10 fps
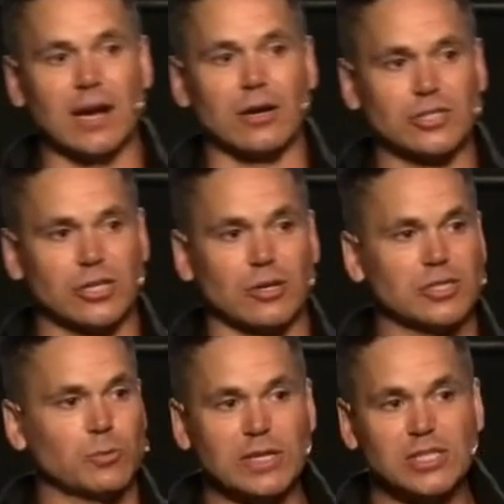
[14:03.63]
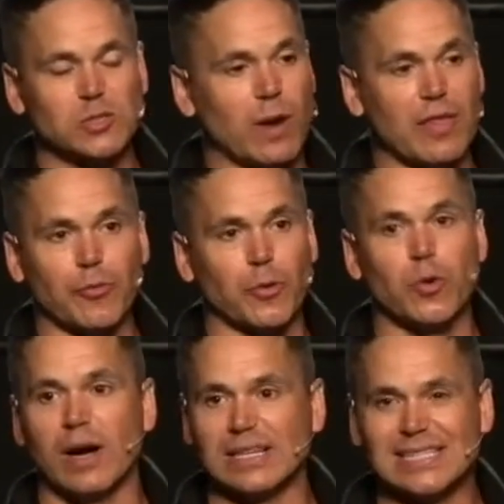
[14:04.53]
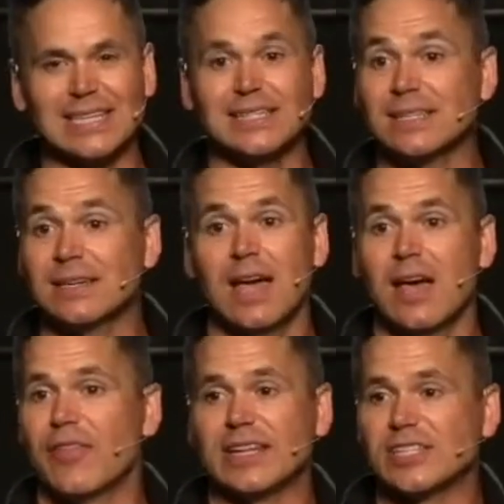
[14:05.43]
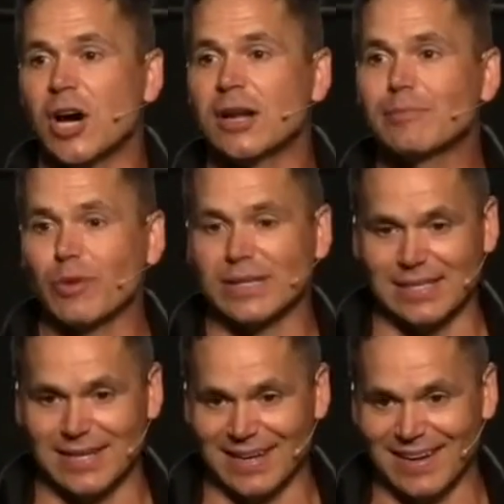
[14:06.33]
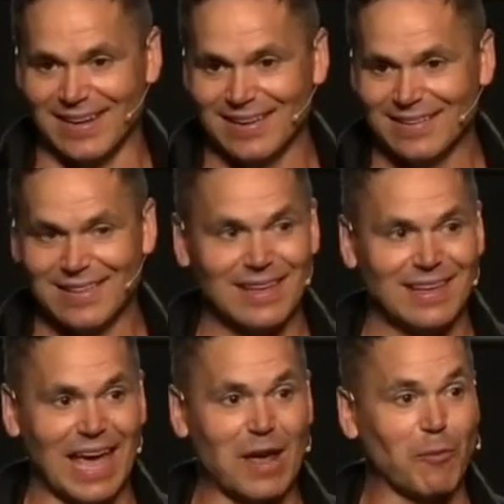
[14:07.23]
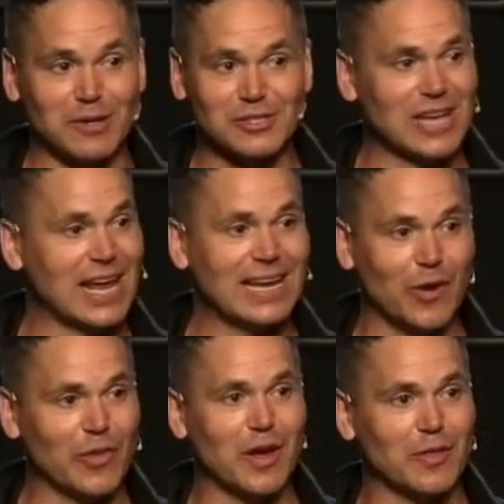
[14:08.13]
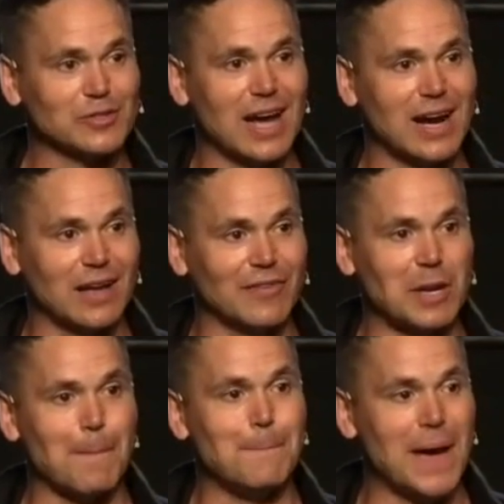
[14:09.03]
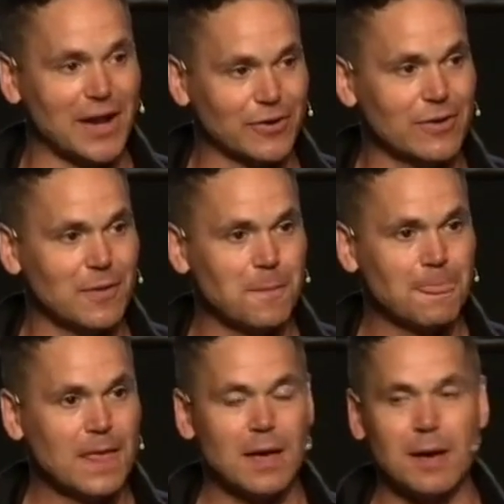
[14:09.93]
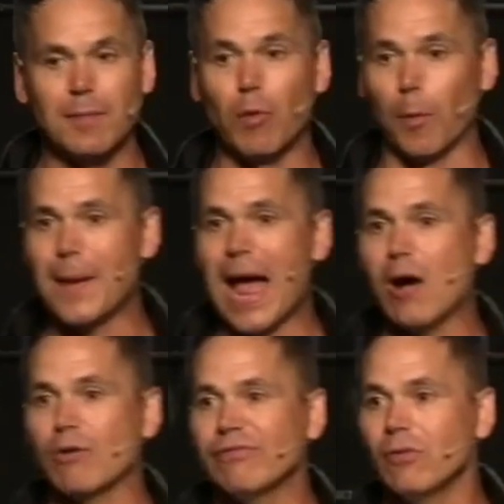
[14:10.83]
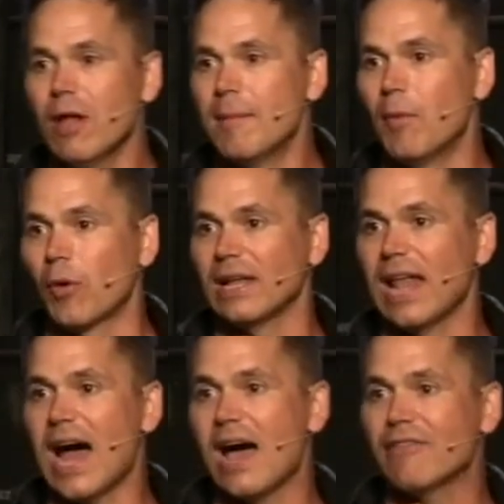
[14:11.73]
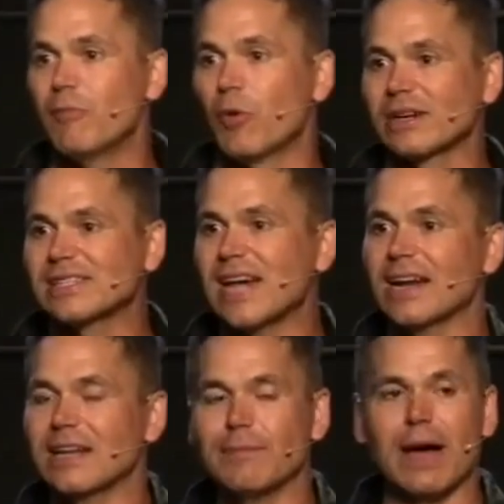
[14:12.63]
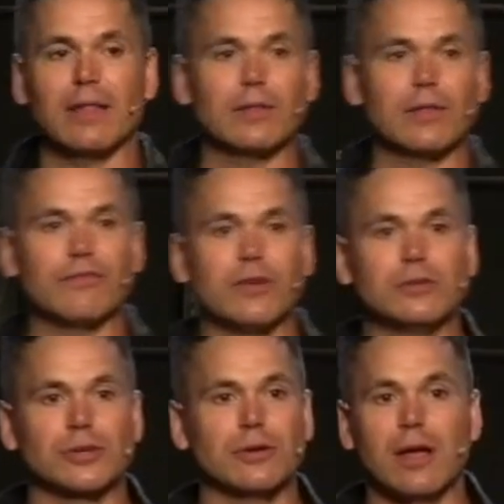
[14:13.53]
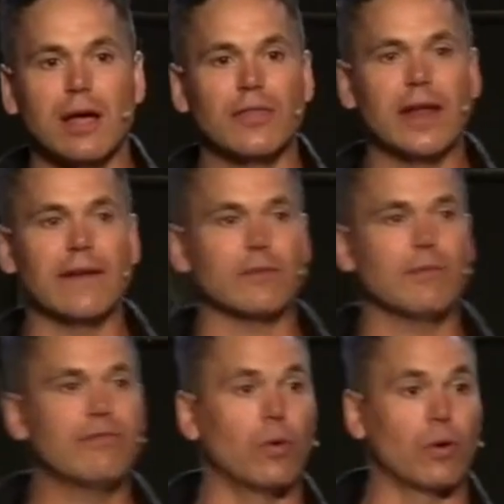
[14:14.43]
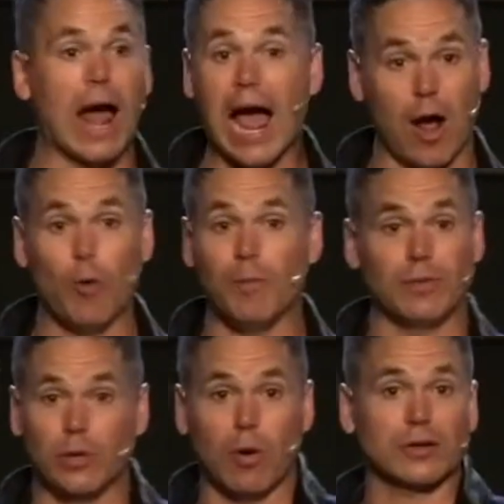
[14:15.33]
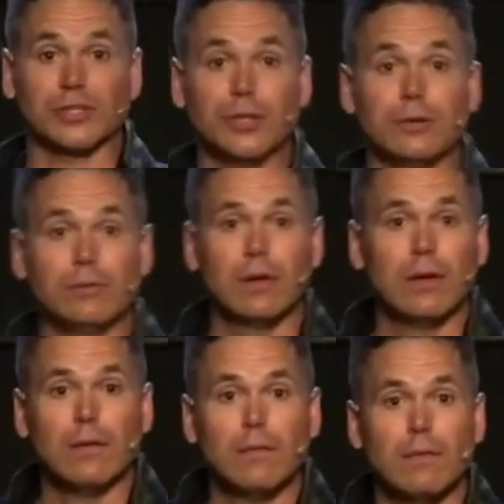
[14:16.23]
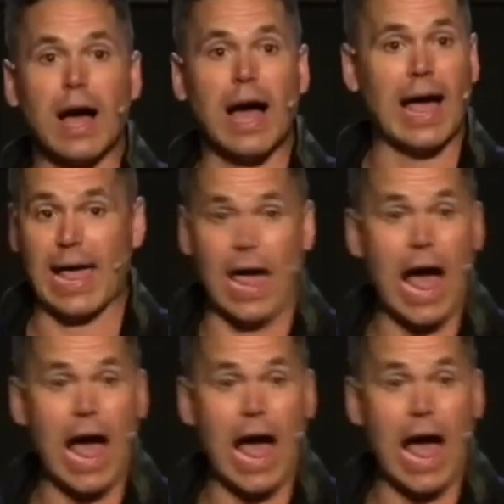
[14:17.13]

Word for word: in our church. We just went through a season that is unprecedented, and we are standing on the other side of it better, more powerful, more alive, more excited about the future than ever before. I hope you are too. I,